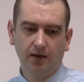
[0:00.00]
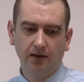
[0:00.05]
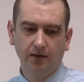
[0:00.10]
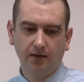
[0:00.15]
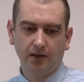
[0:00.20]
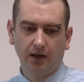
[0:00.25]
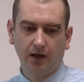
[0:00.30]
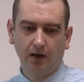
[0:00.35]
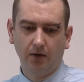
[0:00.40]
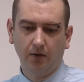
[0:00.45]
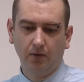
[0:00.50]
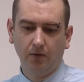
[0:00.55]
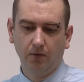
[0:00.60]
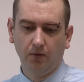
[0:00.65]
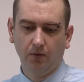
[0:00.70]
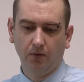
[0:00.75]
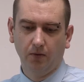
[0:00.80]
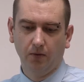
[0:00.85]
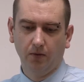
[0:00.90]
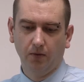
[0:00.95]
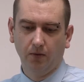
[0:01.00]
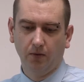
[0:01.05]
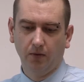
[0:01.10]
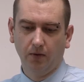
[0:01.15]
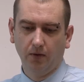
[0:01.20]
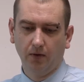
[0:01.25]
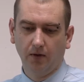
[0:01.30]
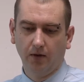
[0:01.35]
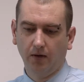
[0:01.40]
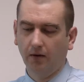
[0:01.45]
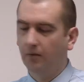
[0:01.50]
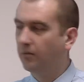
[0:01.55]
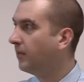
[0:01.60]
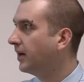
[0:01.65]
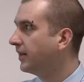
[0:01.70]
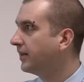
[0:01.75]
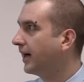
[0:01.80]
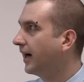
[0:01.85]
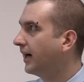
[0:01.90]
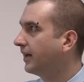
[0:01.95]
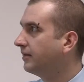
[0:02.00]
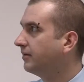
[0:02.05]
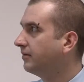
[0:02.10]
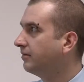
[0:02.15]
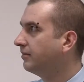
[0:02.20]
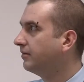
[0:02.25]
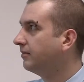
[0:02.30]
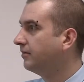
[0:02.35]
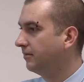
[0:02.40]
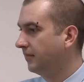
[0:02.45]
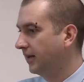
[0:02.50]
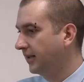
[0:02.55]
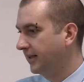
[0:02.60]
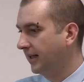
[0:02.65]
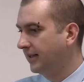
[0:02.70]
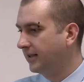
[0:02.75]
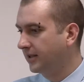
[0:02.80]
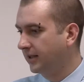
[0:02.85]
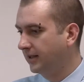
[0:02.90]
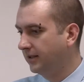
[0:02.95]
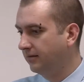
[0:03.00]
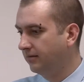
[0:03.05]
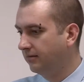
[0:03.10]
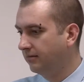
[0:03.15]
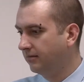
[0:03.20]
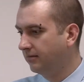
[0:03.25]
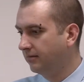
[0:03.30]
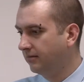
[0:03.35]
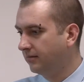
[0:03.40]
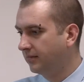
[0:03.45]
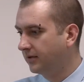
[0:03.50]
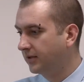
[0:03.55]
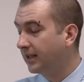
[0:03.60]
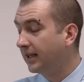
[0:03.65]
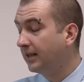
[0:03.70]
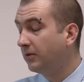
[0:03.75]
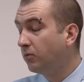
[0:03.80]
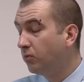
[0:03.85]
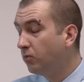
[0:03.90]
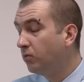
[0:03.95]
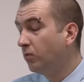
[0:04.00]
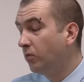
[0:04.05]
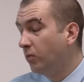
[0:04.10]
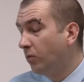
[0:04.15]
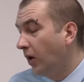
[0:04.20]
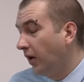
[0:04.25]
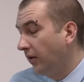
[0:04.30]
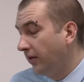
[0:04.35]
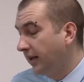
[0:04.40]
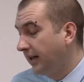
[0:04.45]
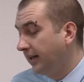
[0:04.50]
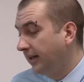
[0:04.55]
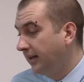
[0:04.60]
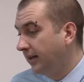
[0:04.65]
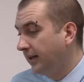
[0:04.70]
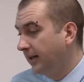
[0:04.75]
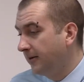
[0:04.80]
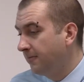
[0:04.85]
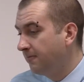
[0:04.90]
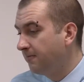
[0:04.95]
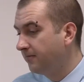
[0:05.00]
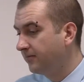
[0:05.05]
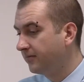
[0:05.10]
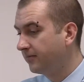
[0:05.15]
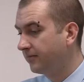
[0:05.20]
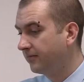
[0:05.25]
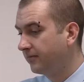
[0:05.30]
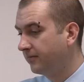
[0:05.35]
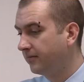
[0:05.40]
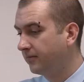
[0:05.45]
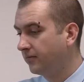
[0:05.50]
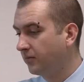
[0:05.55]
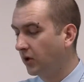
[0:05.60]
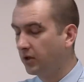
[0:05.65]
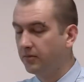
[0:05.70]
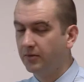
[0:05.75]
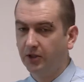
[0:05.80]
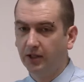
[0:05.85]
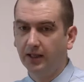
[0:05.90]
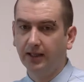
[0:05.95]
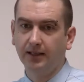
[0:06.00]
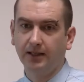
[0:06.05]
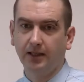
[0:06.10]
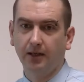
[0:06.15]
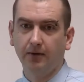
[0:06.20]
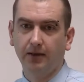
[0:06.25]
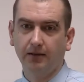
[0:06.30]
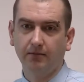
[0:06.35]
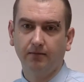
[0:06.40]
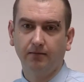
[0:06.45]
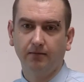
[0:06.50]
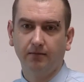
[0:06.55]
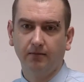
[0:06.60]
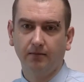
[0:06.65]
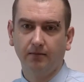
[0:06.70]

So with that, essentially see what the machine is doing